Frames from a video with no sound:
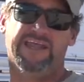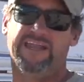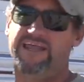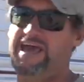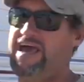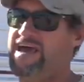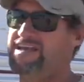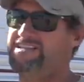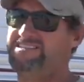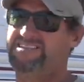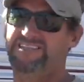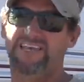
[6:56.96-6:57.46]
right. It
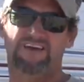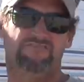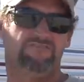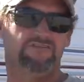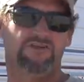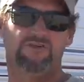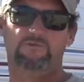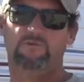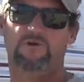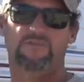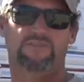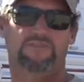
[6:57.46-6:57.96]
had
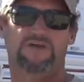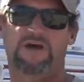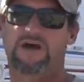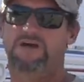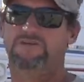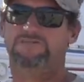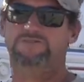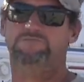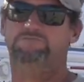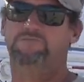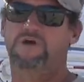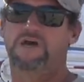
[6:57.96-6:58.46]

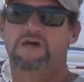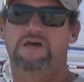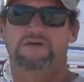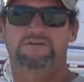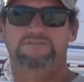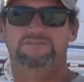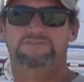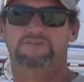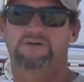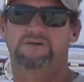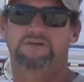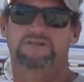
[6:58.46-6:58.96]
71,000
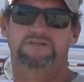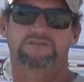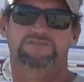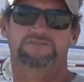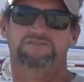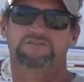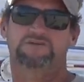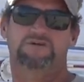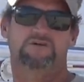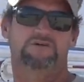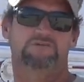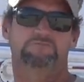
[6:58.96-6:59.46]
miles on it,
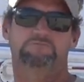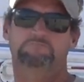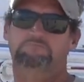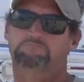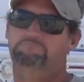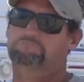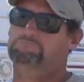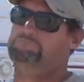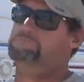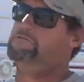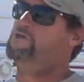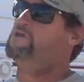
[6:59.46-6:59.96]
so.
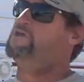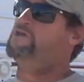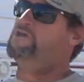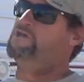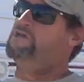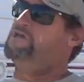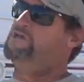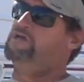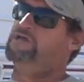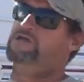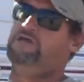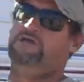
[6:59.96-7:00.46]

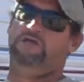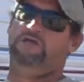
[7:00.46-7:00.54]
Just a